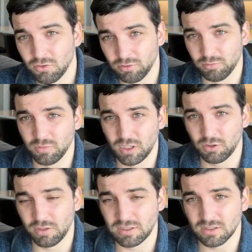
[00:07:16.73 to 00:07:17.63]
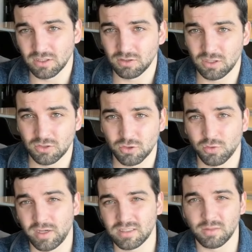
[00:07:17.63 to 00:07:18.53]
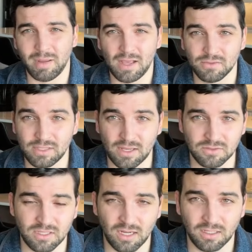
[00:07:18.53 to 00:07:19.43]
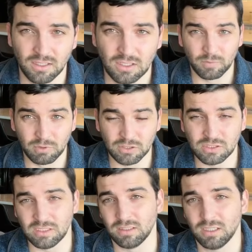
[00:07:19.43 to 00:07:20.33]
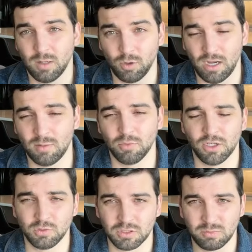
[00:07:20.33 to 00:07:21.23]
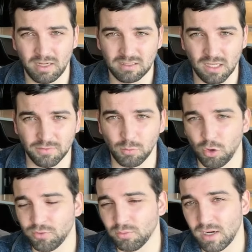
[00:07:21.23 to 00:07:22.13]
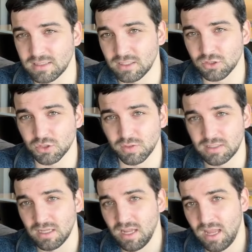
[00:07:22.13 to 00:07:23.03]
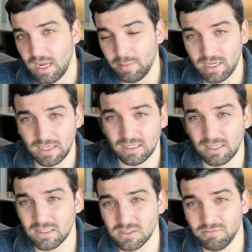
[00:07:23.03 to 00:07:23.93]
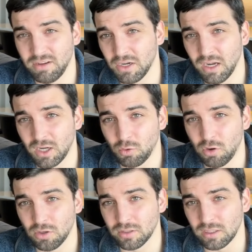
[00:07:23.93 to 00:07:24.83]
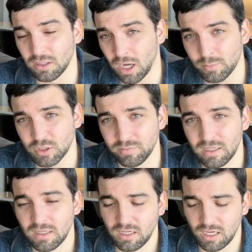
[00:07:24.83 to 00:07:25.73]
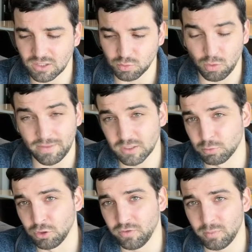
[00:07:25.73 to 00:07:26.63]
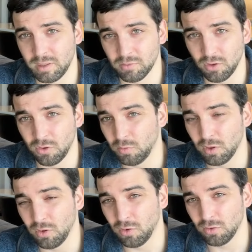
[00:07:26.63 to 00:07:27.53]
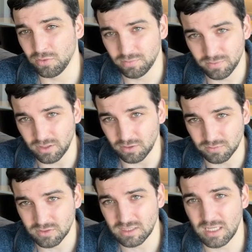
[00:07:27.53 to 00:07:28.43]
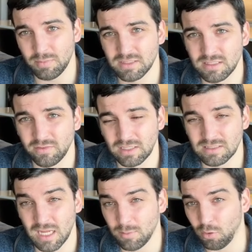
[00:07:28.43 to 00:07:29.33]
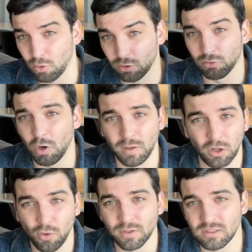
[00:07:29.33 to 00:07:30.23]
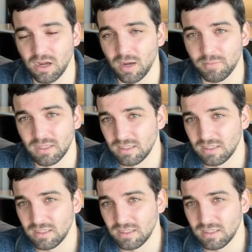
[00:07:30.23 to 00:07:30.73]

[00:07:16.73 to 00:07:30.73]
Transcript: from increases in interest rates to balance out, say, Realty Income or Enbridge, which may suffer more from rising interest rates, MAIN is a very high quality option, and it's one that's proven to be able to keep its dividend stable or grow it over time,